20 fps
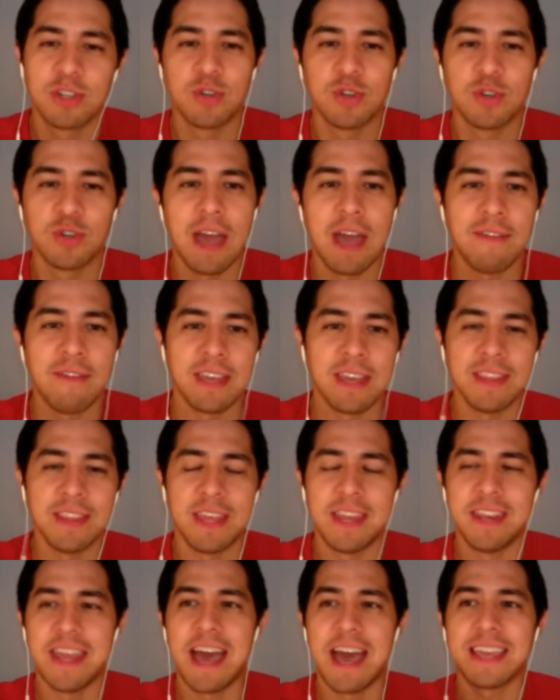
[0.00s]
driving and
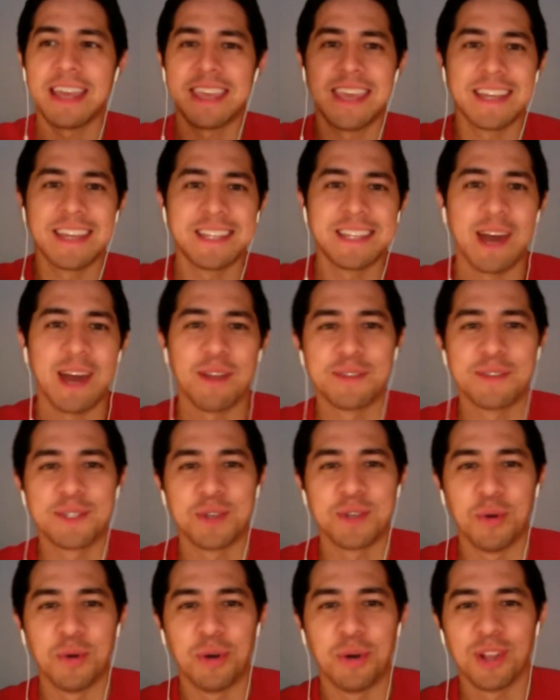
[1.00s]
then not kicked out of
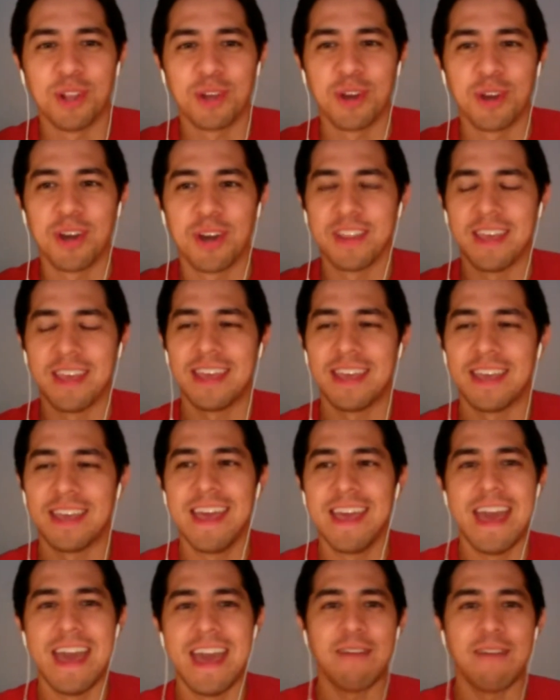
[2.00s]
school or
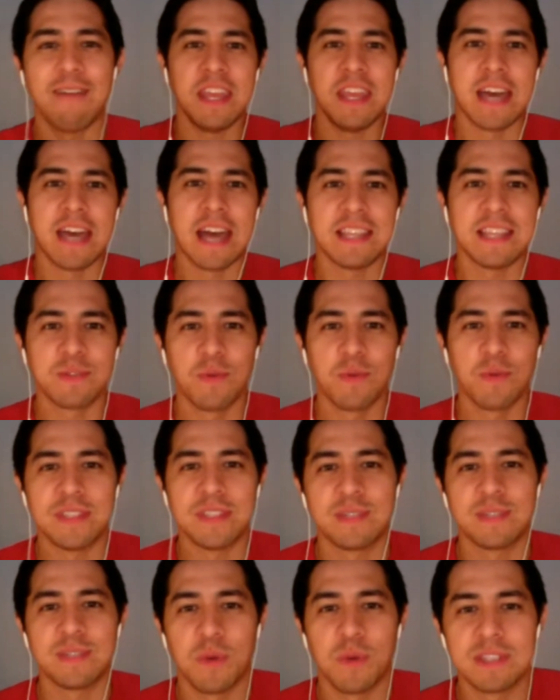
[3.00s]
have any
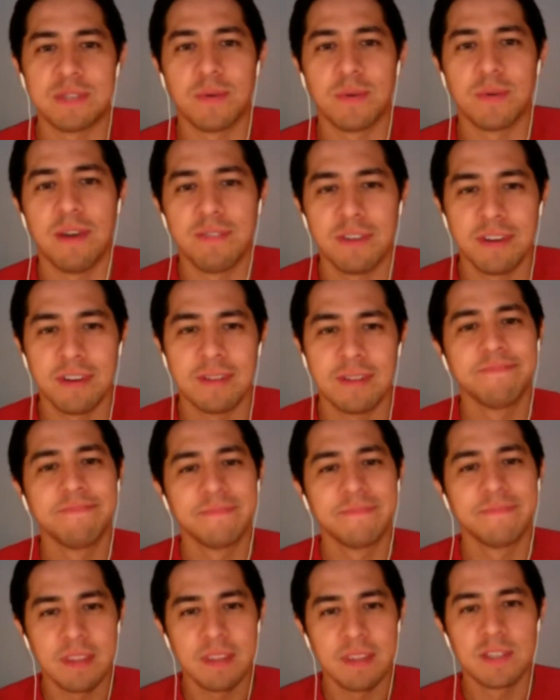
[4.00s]
consequences whatsoever.
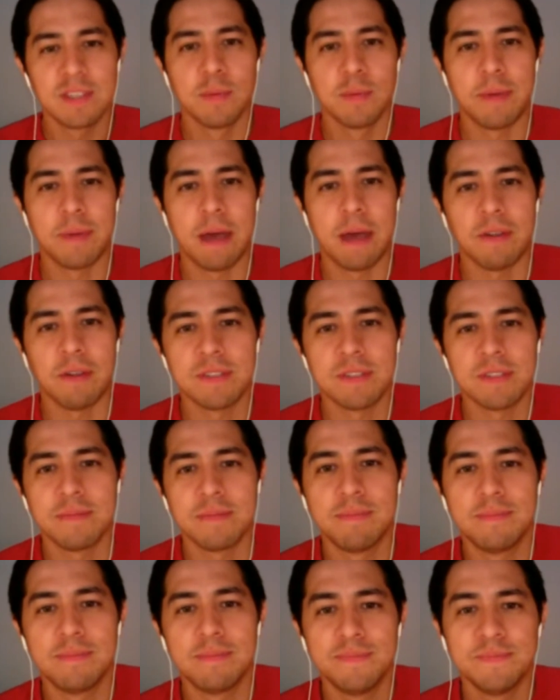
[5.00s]
Superpowers. Yeah.
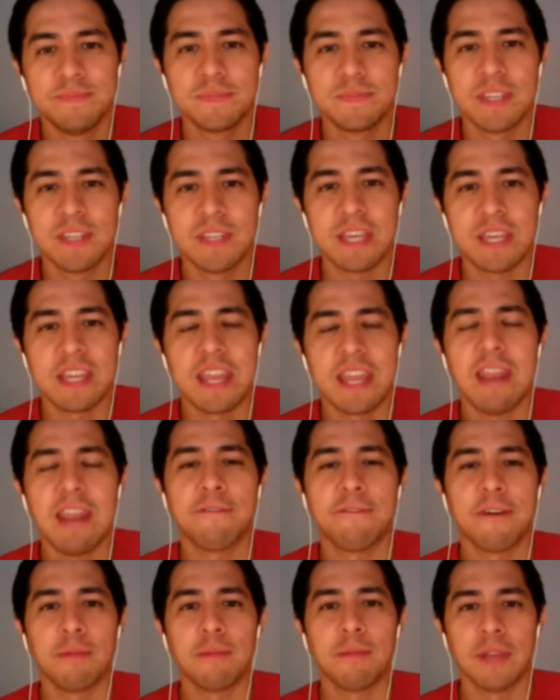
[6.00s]
He's like an
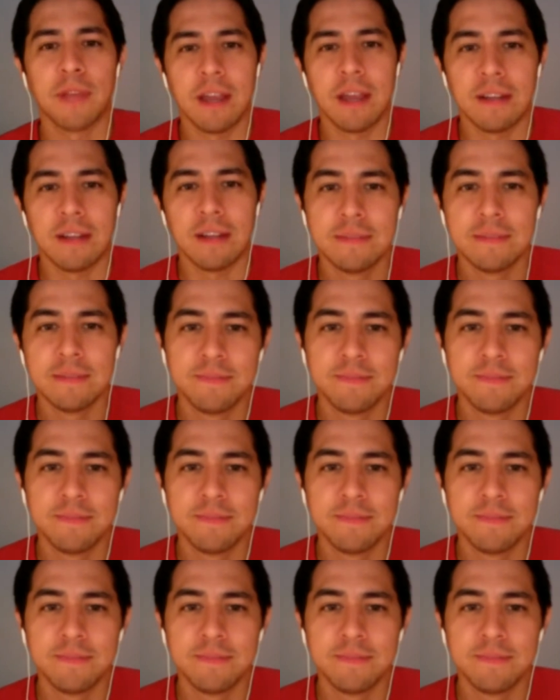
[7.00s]
NFL player.